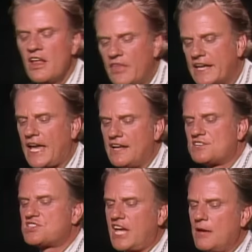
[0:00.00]
They can't
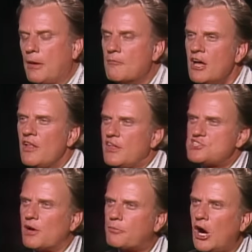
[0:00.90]
escape him.
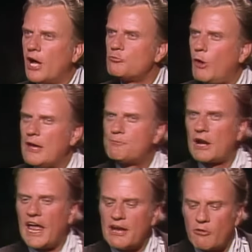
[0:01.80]
There's a Broadway
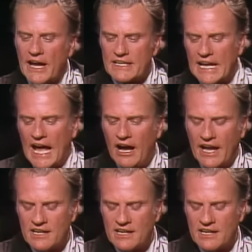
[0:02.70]
play right now